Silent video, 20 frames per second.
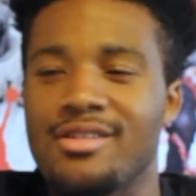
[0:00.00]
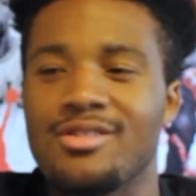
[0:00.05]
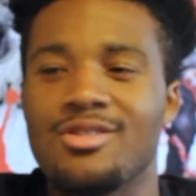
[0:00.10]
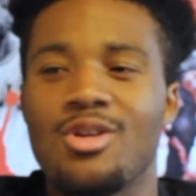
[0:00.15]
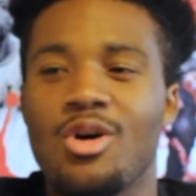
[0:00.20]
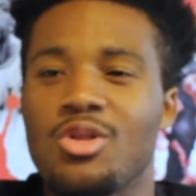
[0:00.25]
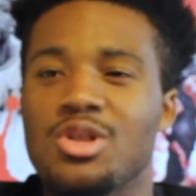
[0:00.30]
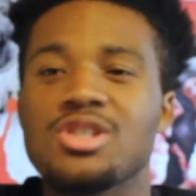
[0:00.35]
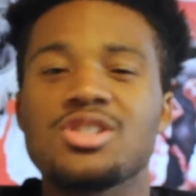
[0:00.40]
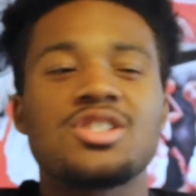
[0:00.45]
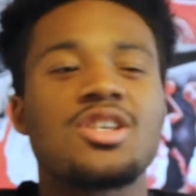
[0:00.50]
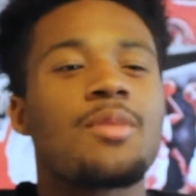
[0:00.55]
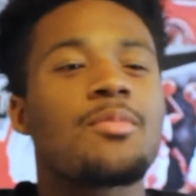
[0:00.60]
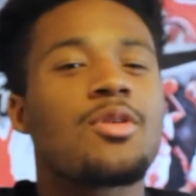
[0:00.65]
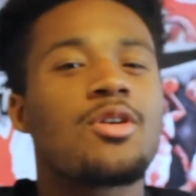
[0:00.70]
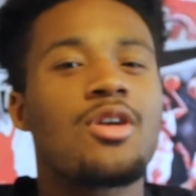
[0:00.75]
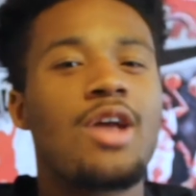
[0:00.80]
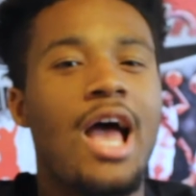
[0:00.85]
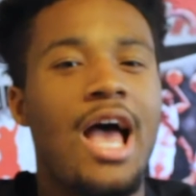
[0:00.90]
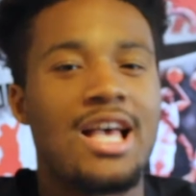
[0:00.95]
You know, the
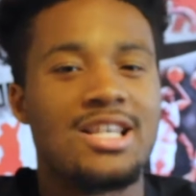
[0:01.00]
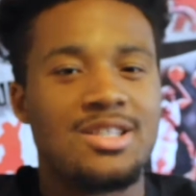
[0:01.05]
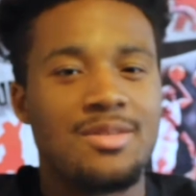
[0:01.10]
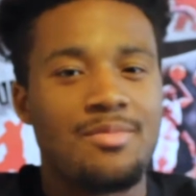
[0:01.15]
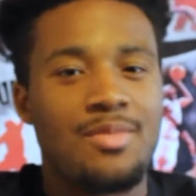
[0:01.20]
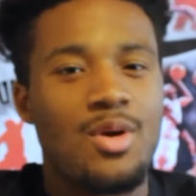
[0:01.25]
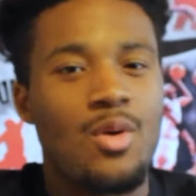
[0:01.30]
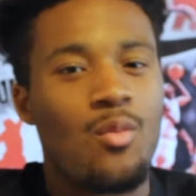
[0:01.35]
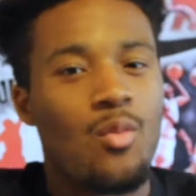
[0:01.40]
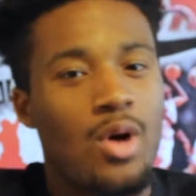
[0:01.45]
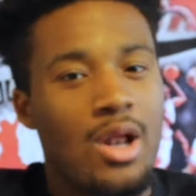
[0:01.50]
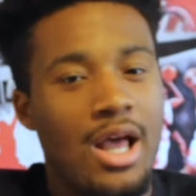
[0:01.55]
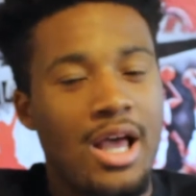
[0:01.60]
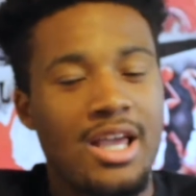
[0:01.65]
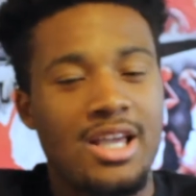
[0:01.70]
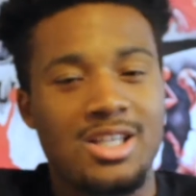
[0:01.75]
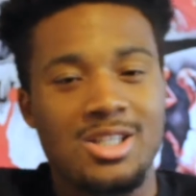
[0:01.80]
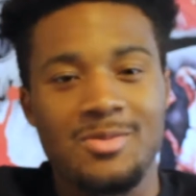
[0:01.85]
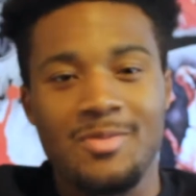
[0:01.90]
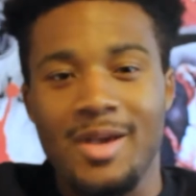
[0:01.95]
summer hasn't been what I
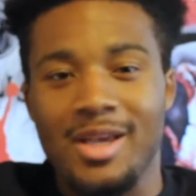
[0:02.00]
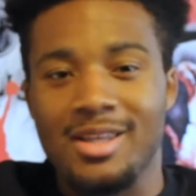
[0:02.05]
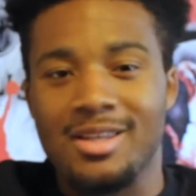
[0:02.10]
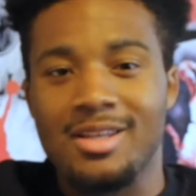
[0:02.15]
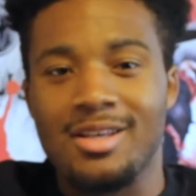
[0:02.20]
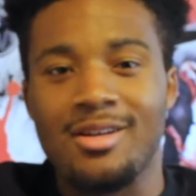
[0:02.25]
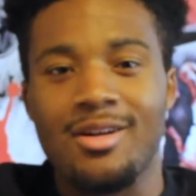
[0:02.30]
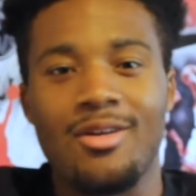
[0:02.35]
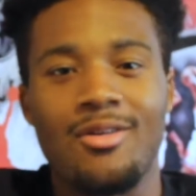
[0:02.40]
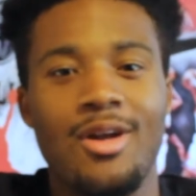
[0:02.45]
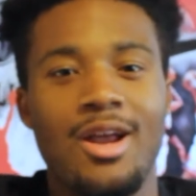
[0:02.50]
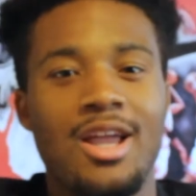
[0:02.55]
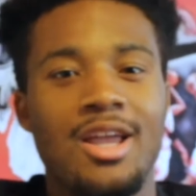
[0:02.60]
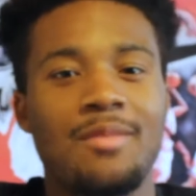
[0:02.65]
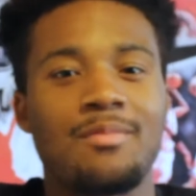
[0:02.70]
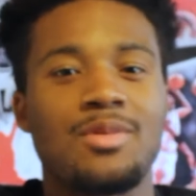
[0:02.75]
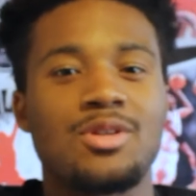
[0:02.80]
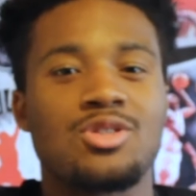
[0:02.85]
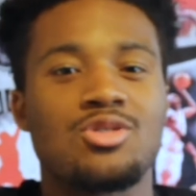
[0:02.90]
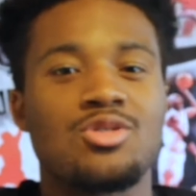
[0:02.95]
expected, all
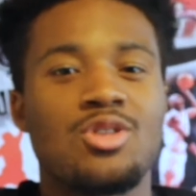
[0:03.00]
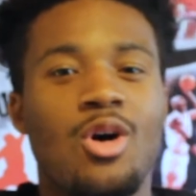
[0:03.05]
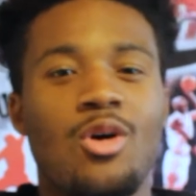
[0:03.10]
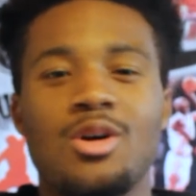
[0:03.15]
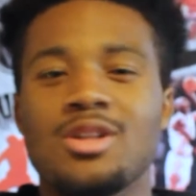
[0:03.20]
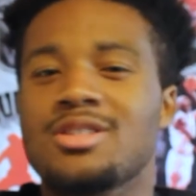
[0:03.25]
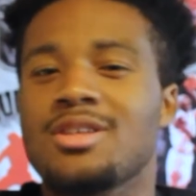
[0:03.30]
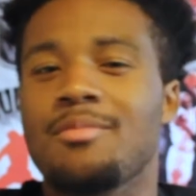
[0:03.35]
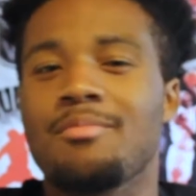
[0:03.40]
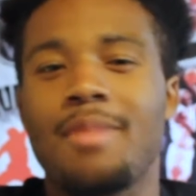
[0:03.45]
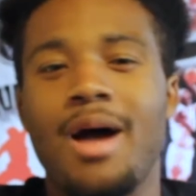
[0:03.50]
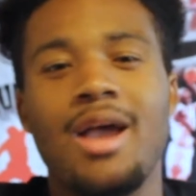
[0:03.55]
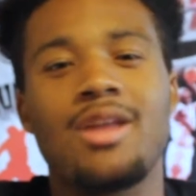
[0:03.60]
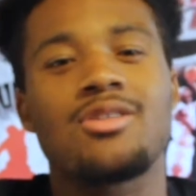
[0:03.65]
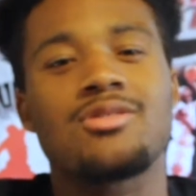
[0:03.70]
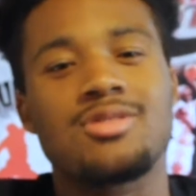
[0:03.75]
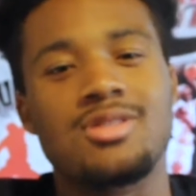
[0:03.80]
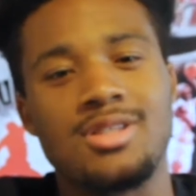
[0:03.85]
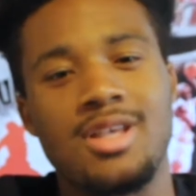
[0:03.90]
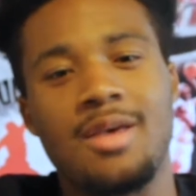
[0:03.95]
right? But you know, it's a
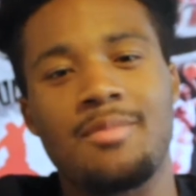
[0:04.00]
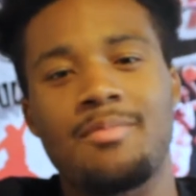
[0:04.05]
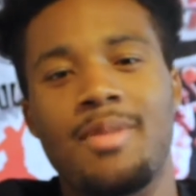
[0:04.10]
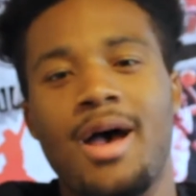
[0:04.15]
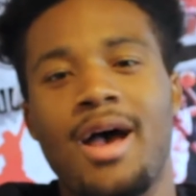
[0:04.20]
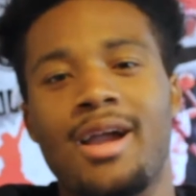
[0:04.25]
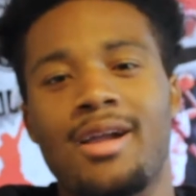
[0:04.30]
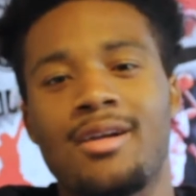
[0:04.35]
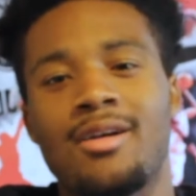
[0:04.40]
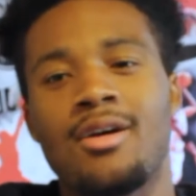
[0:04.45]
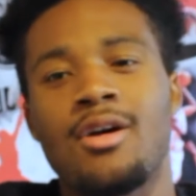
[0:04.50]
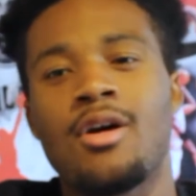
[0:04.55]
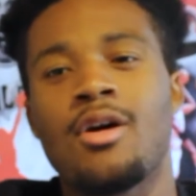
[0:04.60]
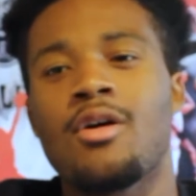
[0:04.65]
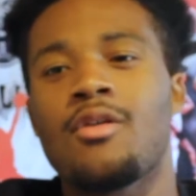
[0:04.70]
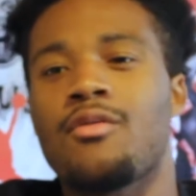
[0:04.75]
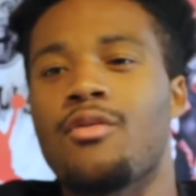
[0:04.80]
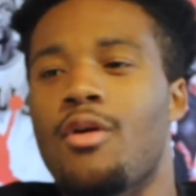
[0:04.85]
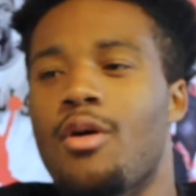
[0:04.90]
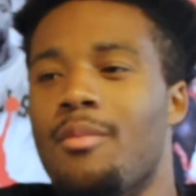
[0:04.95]
minor setback
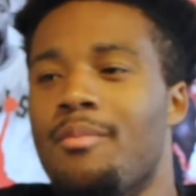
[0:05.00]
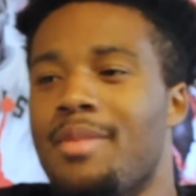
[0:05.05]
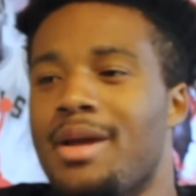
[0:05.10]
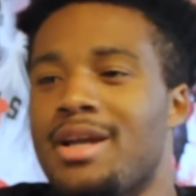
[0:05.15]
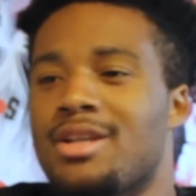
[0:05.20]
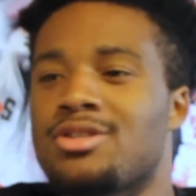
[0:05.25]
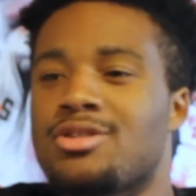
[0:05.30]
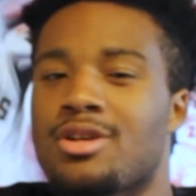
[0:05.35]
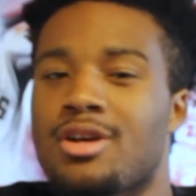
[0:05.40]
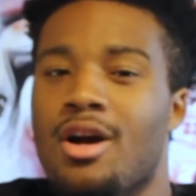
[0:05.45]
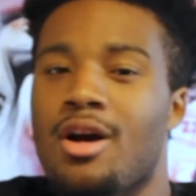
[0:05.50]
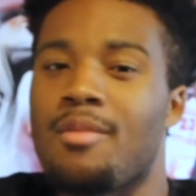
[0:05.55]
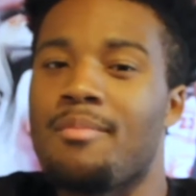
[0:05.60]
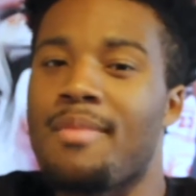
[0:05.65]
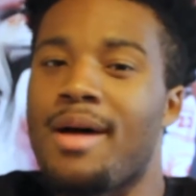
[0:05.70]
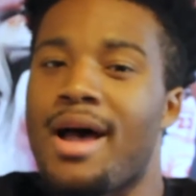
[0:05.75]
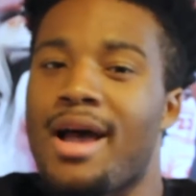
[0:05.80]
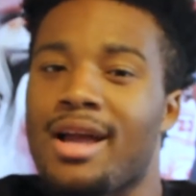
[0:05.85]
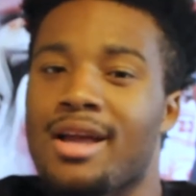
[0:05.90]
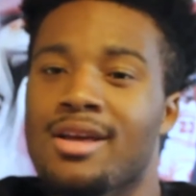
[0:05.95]
for a major
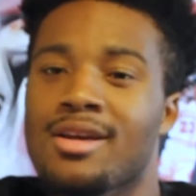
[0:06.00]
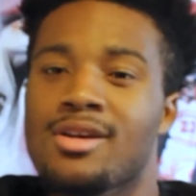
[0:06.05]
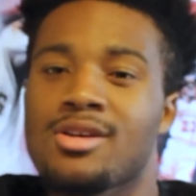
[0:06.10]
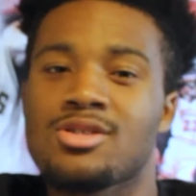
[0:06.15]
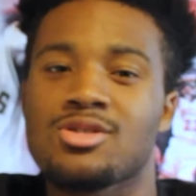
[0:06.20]
comeback.